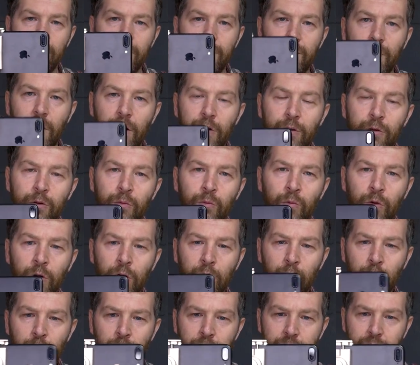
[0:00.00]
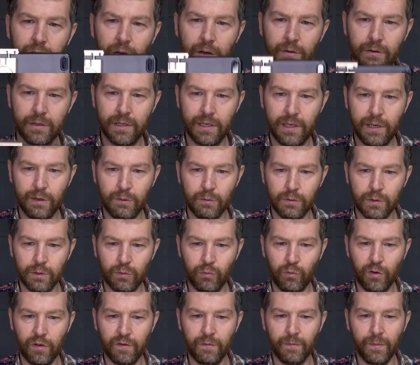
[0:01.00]
the phone will also
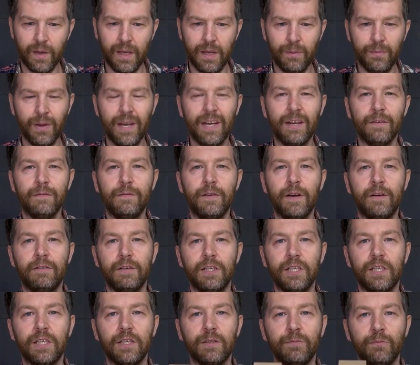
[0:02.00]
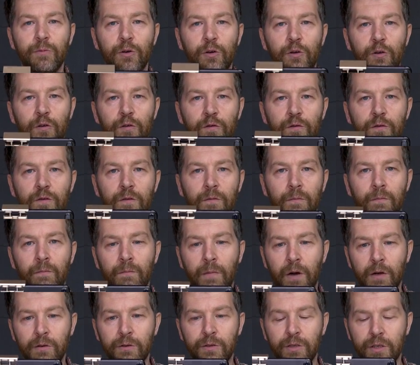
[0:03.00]
tilt with me, but in a very smooth
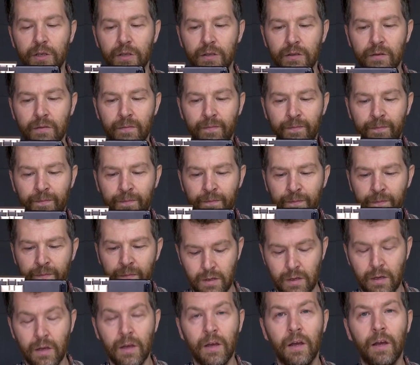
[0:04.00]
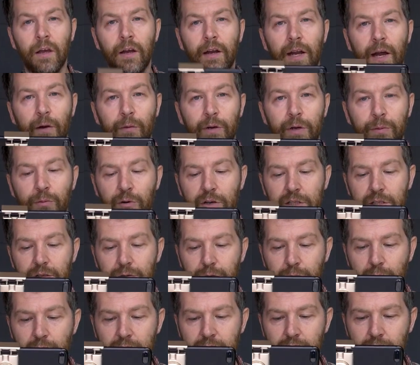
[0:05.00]
motion. Now when you press
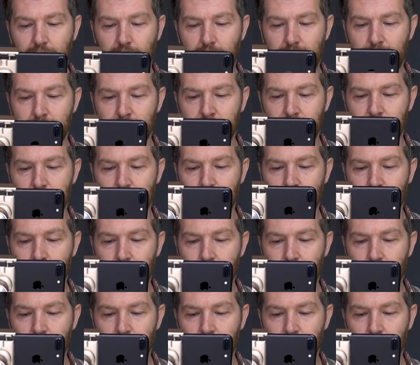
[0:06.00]
it 3 times,